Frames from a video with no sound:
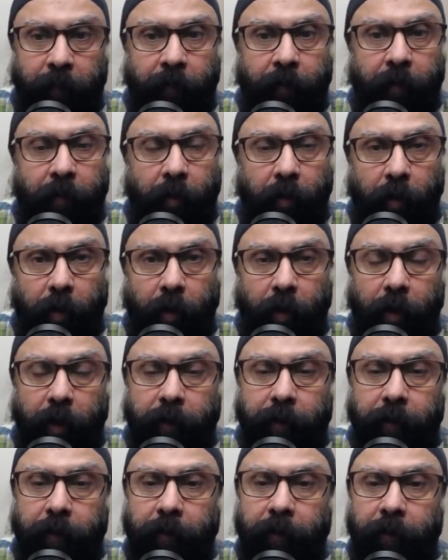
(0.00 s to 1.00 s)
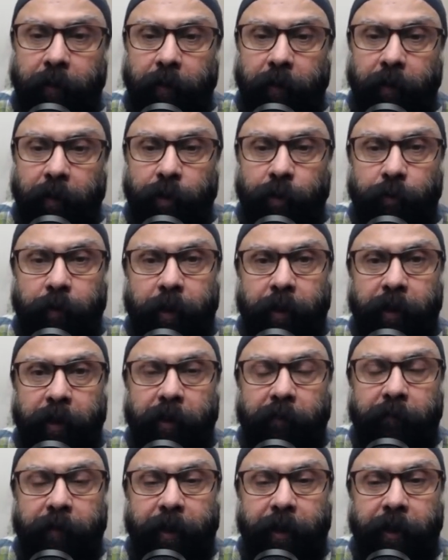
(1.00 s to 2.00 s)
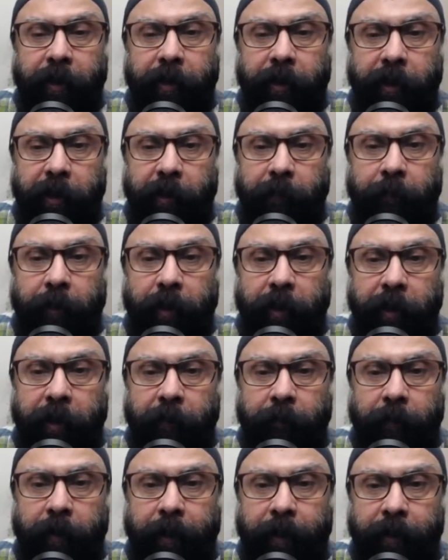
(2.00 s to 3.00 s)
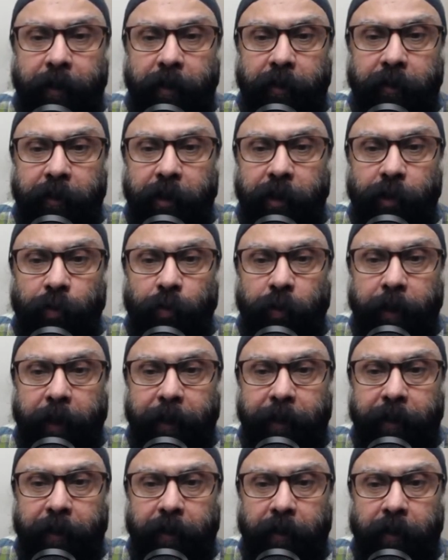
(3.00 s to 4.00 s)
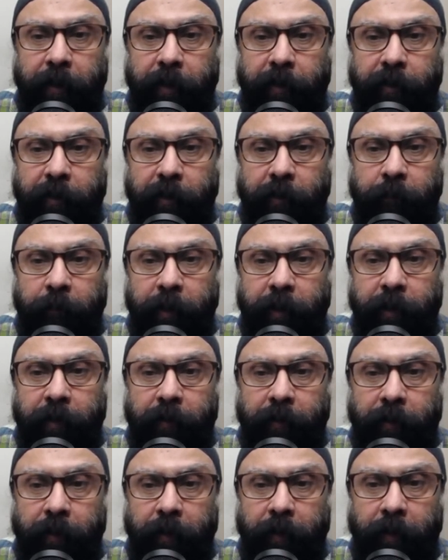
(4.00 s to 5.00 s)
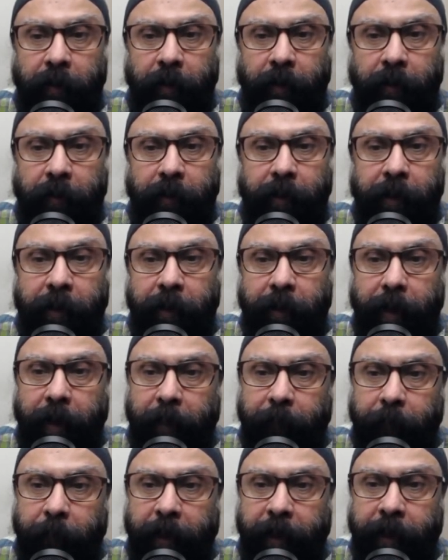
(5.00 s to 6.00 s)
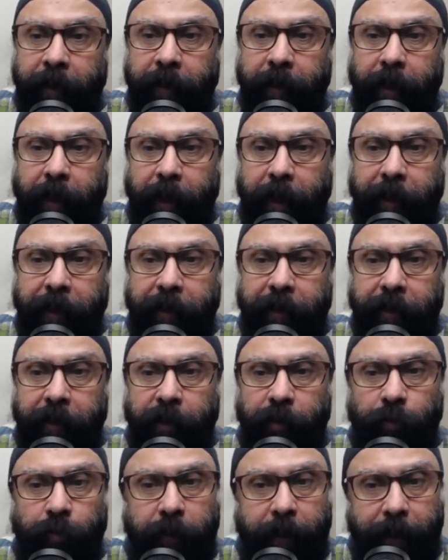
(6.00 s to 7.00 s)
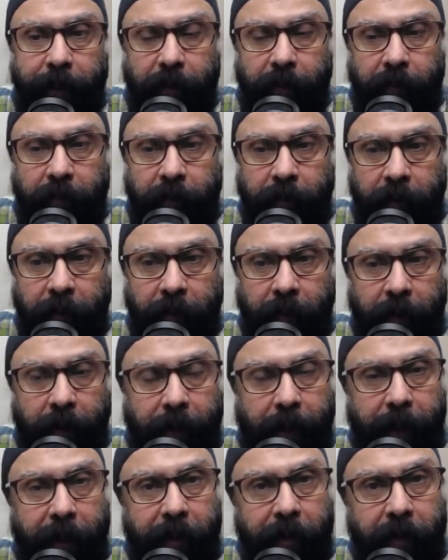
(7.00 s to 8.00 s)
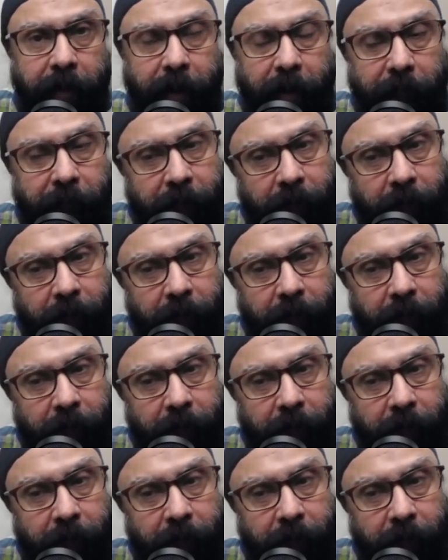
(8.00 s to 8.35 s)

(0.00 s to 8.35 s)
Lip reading: or you can give any readable name. Let us say you write customer, then append ID to that, ID after